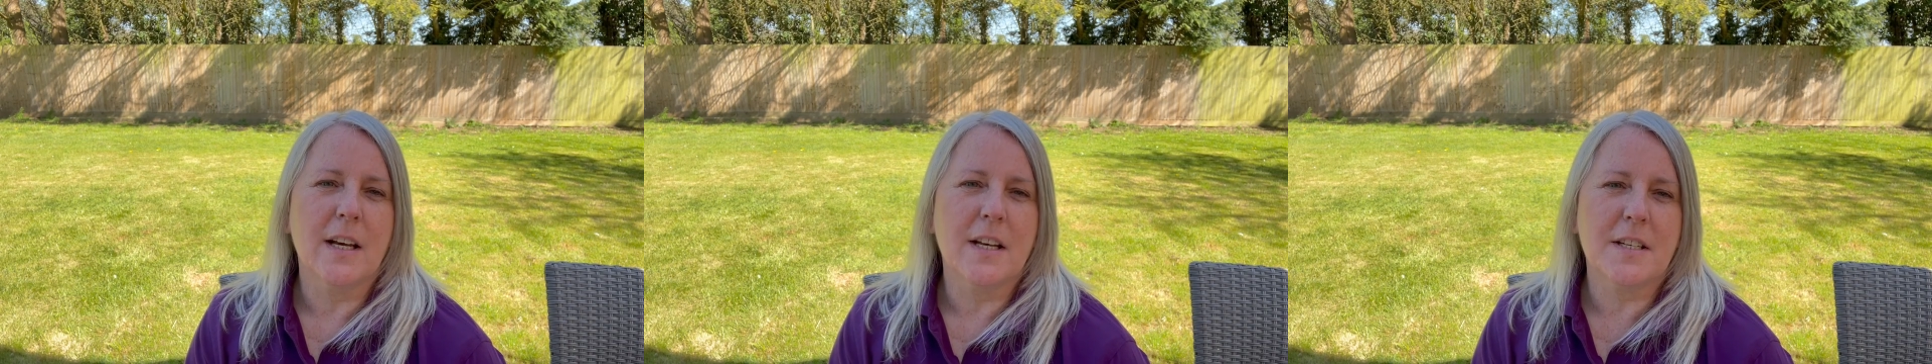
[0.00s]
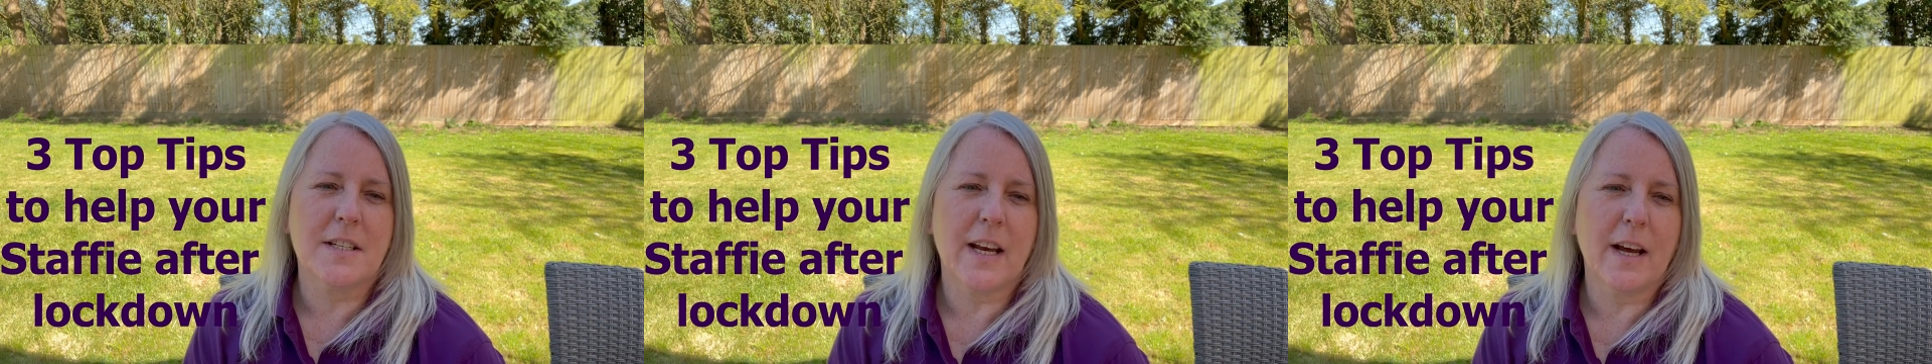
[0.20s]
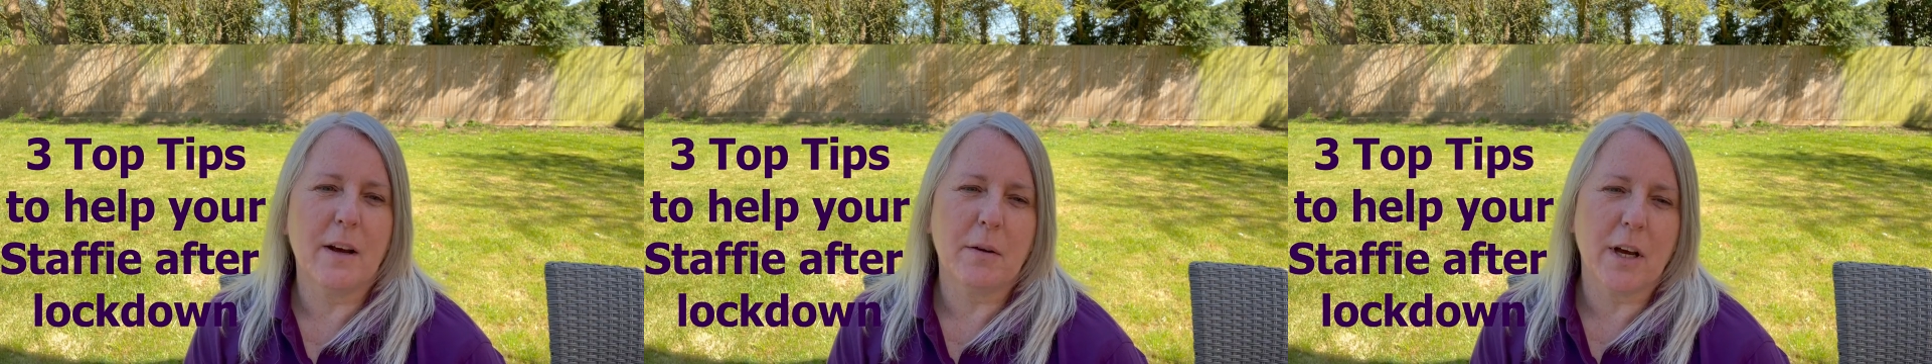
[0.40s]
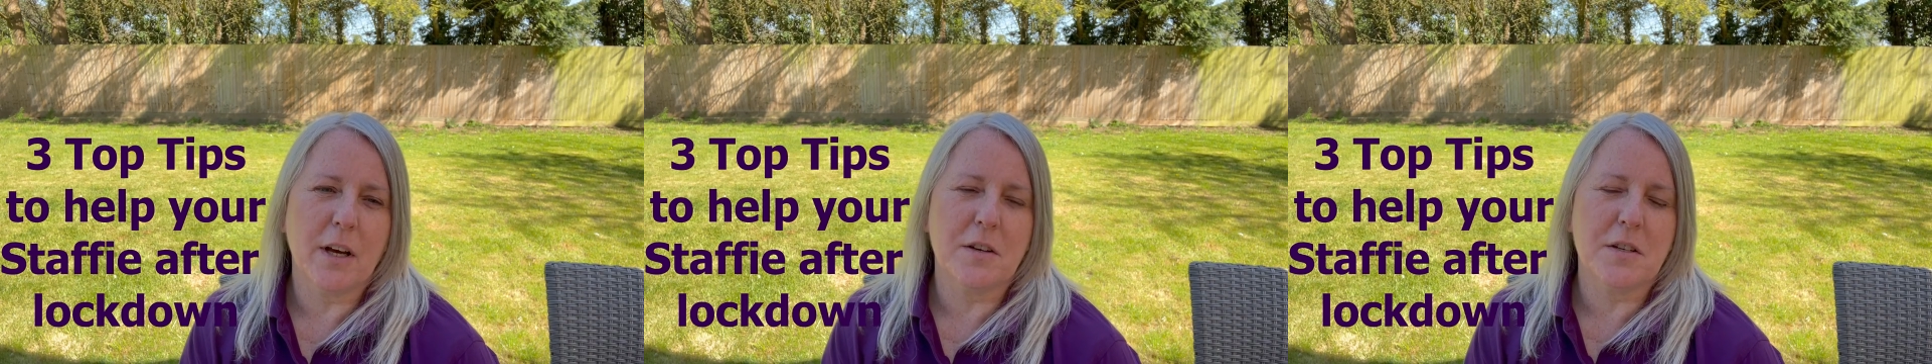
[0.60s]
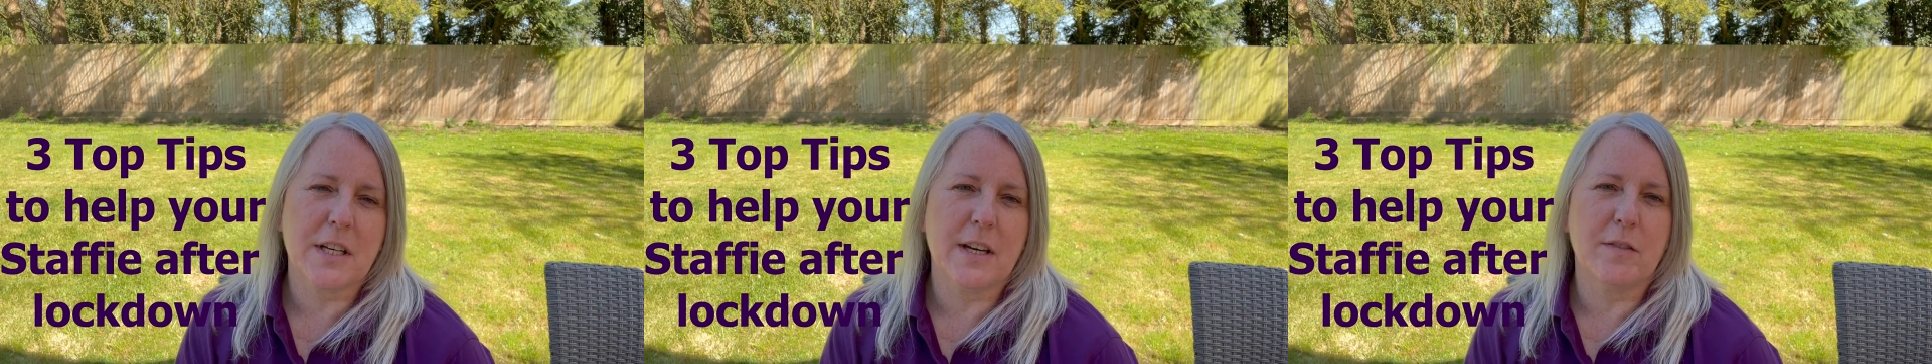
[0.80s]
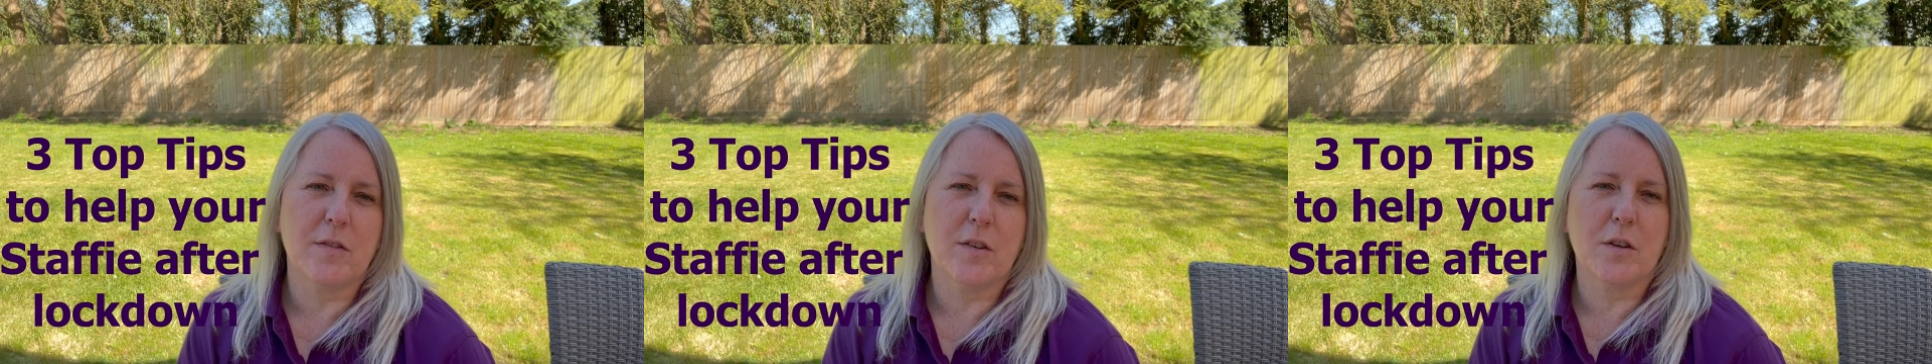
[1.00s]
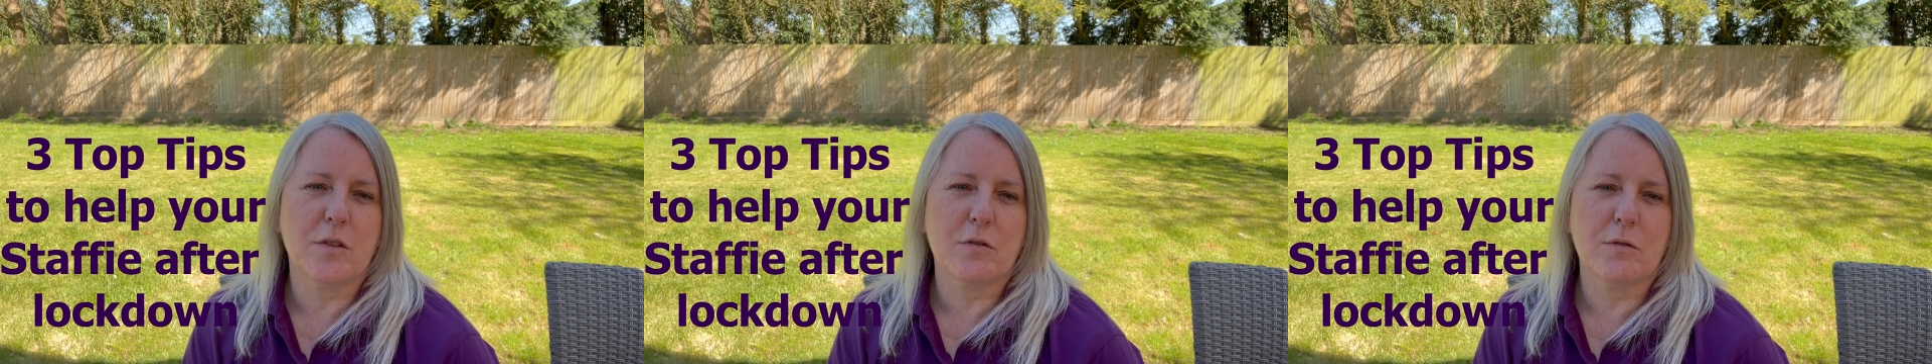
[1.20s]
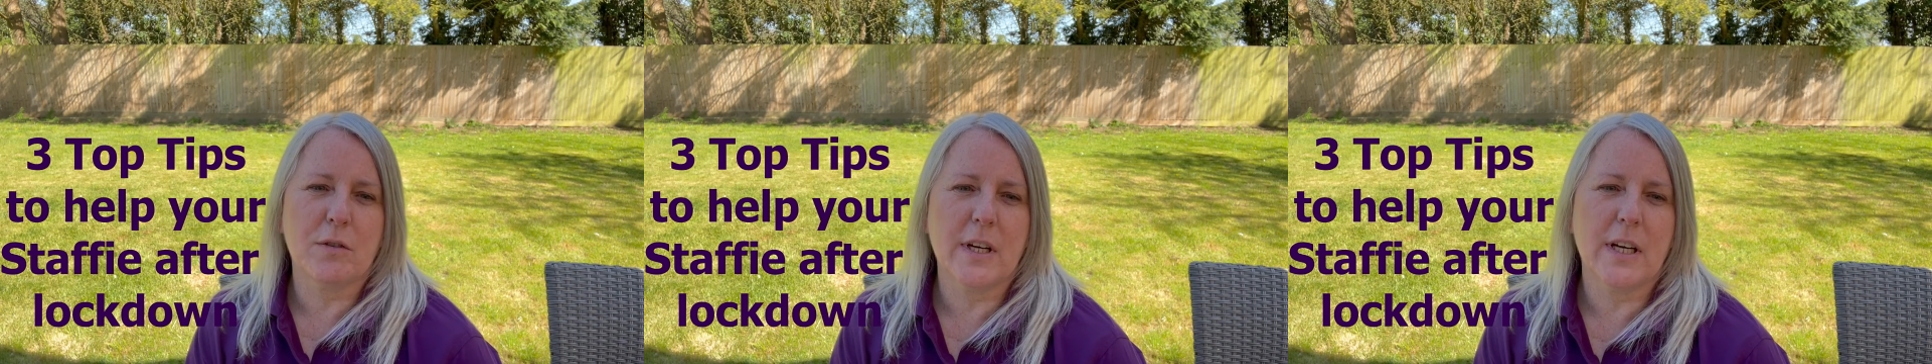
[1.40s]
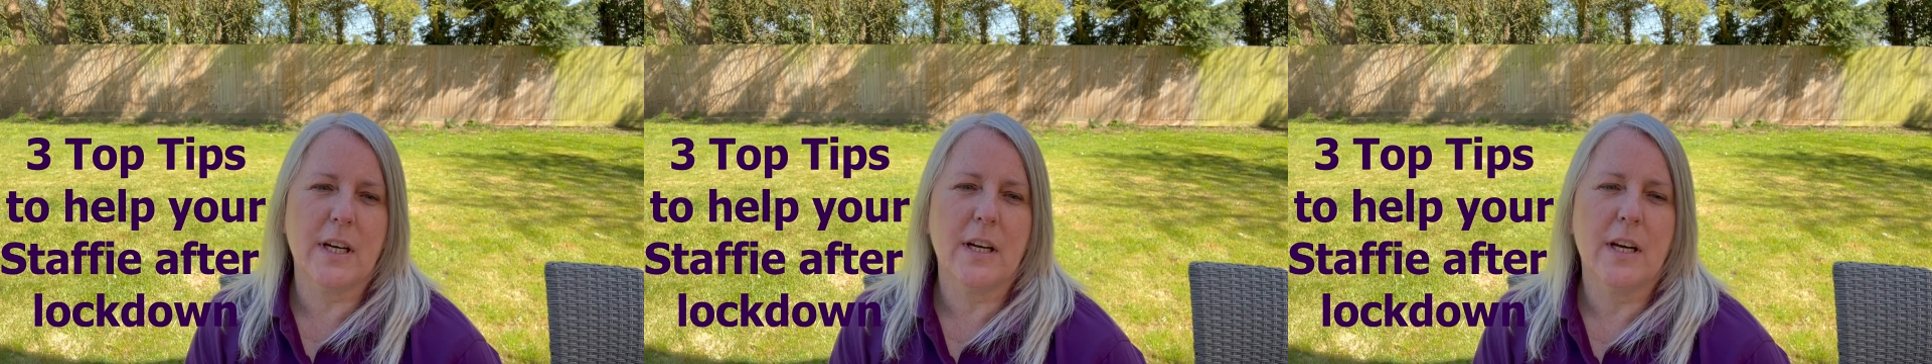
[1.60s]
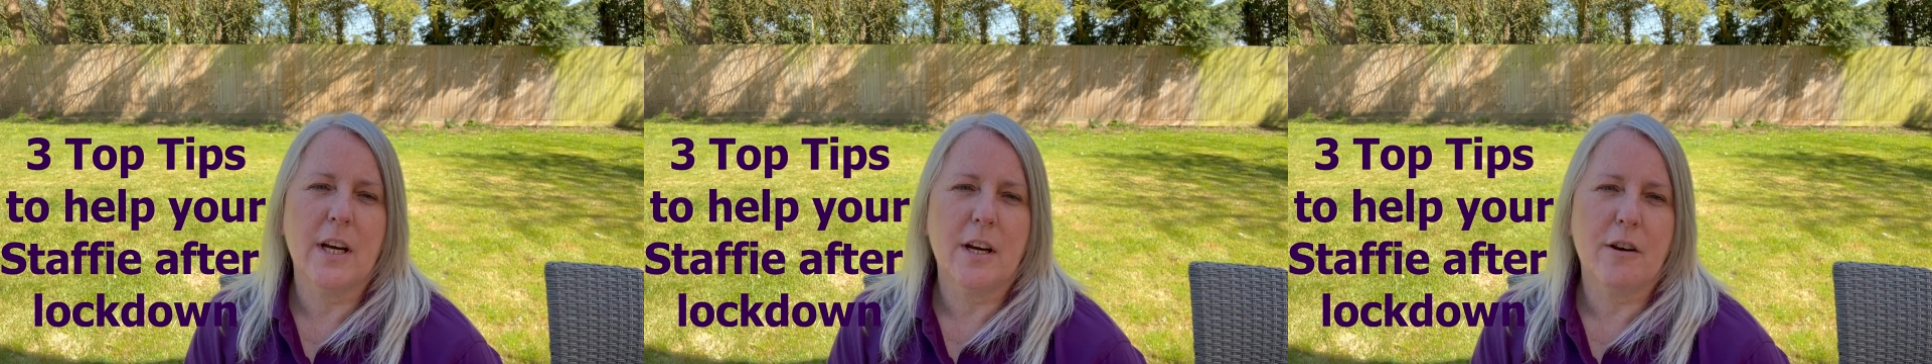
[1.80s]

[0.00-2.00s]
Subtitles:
Today I'm going to give you three